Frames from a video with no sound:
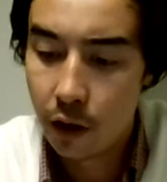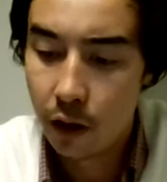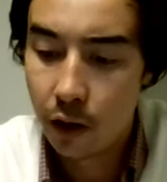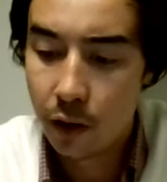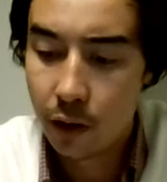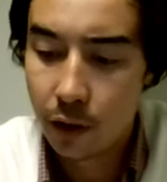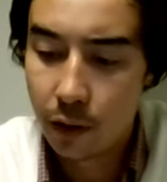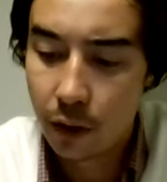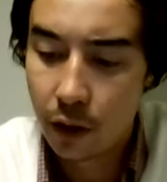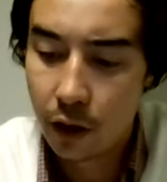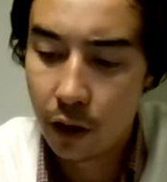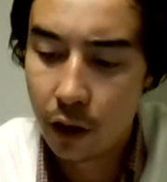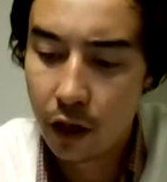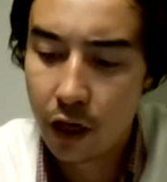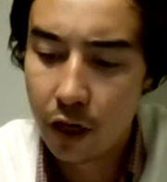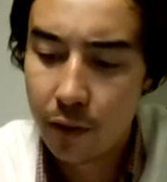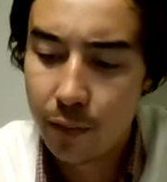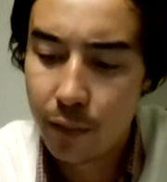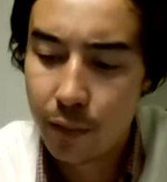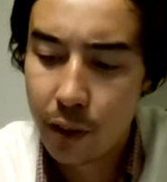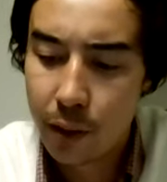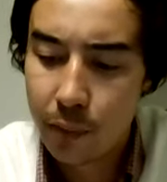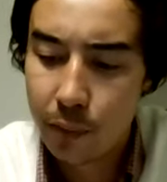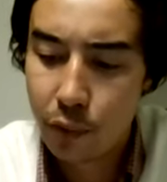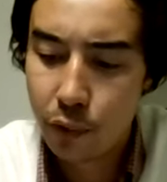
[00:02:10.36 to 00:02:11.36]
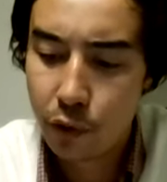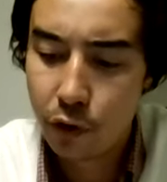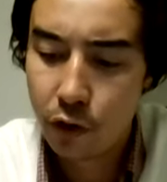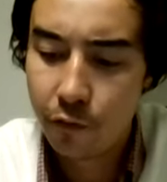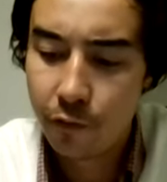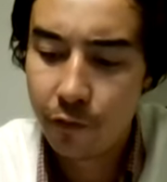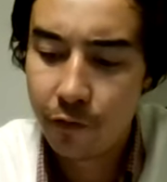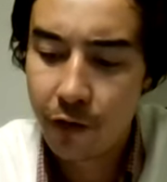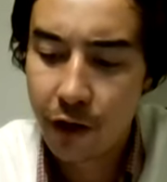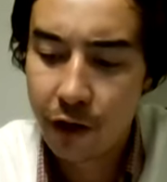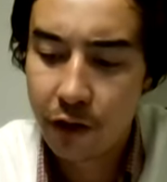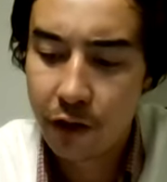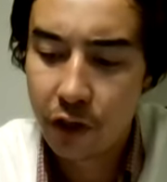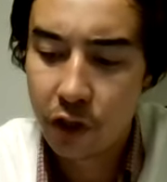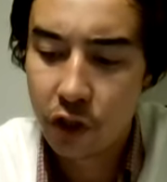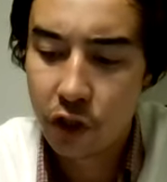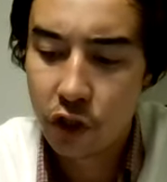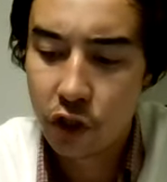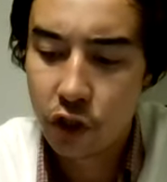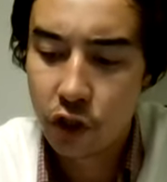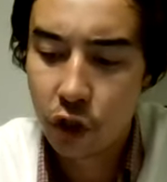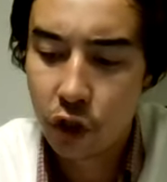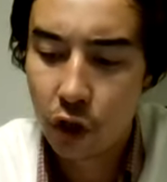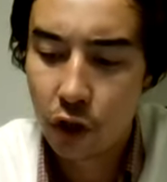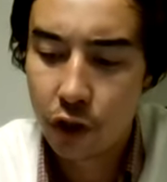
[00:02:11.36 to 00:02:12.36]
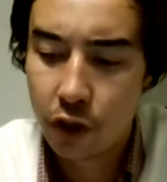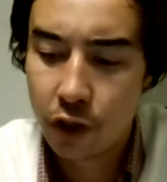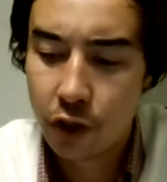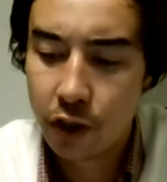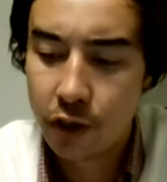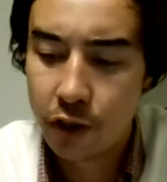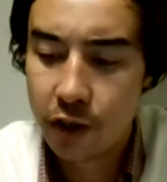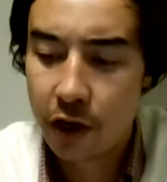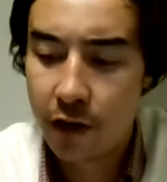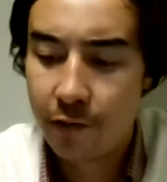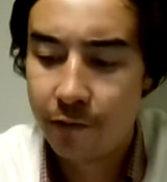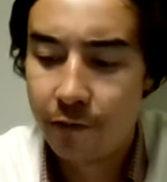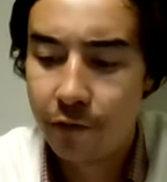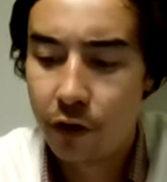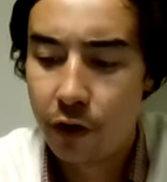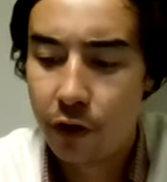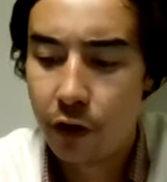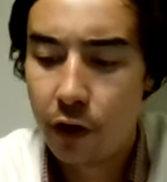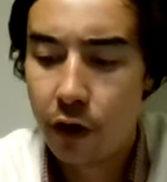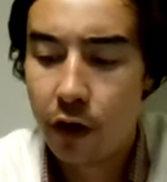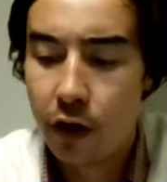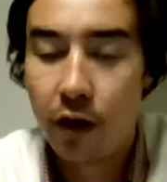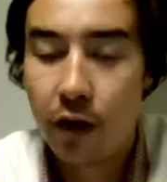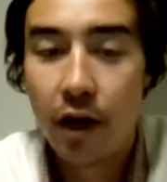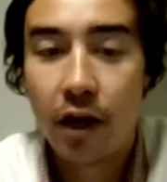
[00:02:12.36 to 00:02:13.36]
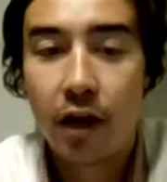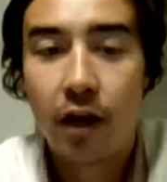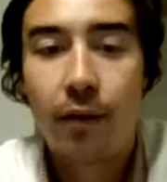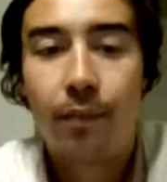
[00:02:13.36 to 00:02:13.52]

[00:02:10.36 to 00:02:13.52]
uh, a lot of people are facing charges after